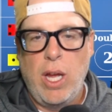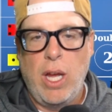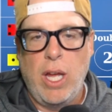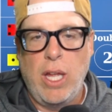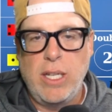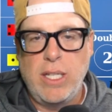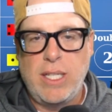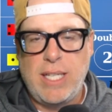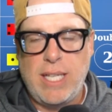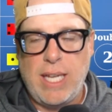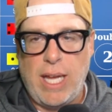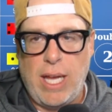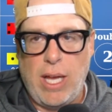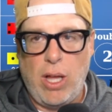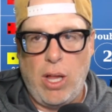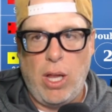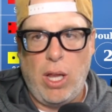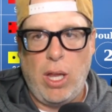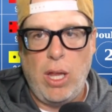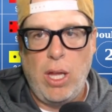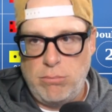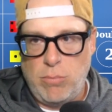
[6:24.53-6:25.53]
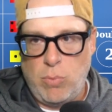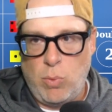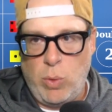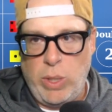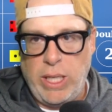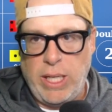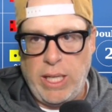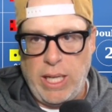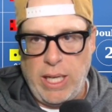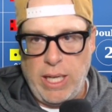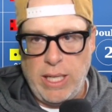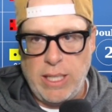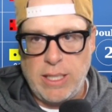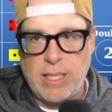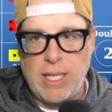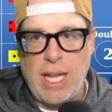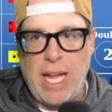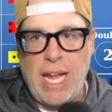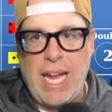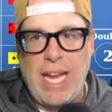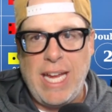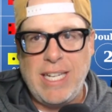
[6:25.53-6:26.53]
until we get
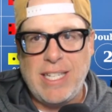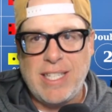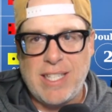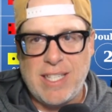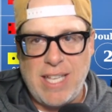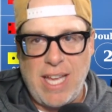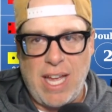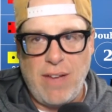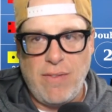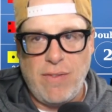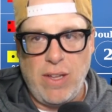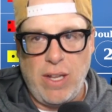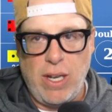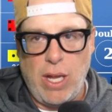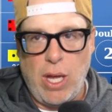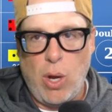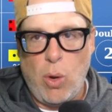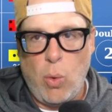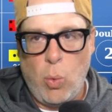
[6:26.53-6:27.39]
a 7.